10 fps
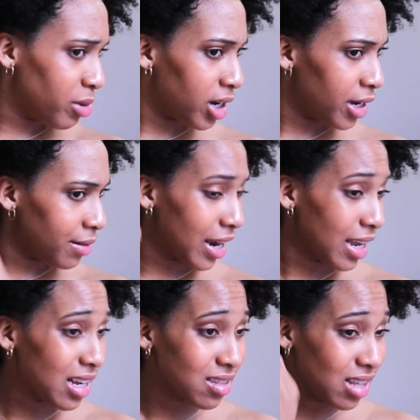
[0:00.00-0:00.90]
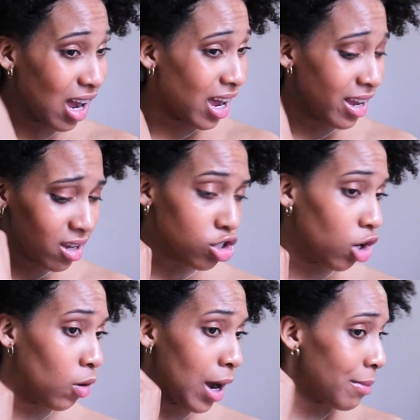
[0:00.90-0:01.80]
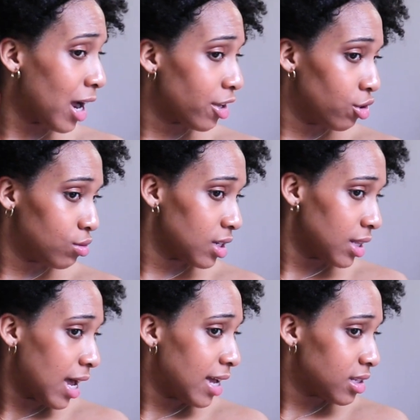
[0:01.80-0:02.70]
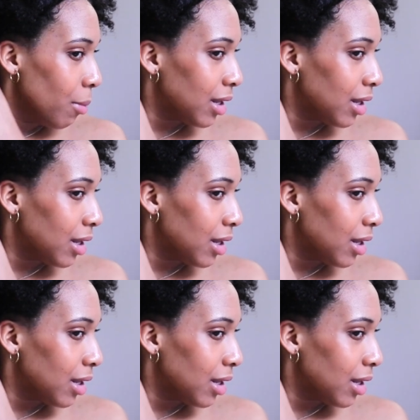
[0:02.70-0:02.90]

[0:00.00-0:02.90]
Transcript: but I guess not. So I'm not using that.